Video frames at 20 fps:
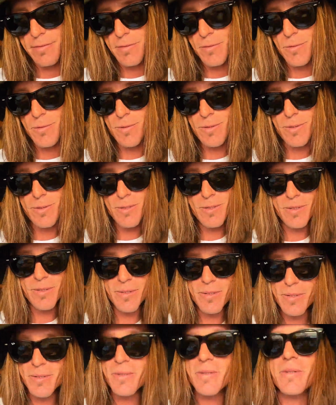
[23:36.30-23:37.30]

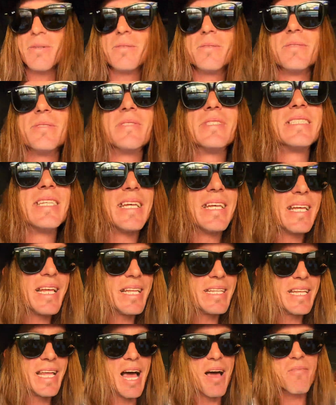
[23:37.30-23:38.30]
Woo!
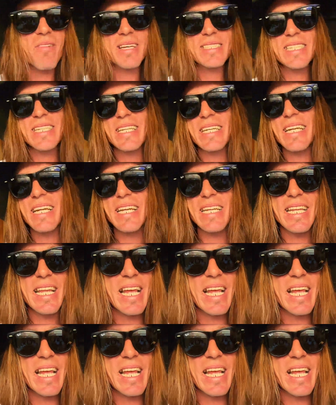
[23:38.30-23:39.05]
I'm also looking at